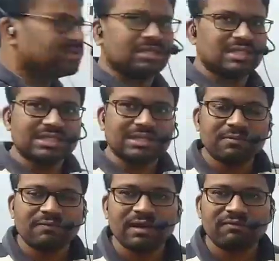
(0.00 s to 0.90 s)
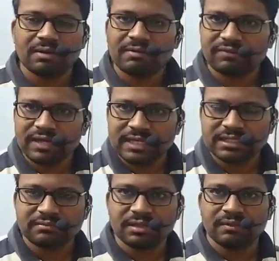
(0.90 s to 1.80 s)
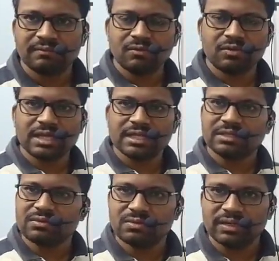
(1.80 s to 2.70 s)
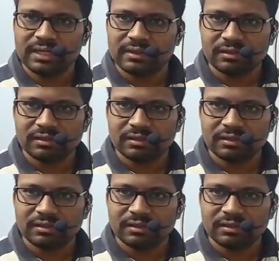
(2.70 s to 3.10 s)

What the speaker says: This is simplified form of reaction. More than that no need.